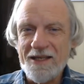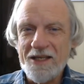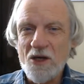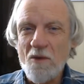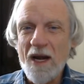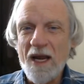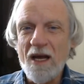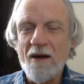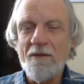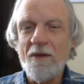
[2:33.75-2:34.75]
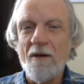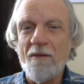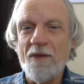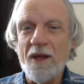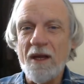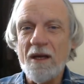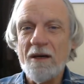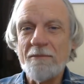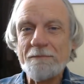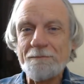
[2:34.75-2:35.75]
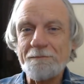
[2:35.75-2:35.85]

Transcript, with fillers: so many of, of the uh,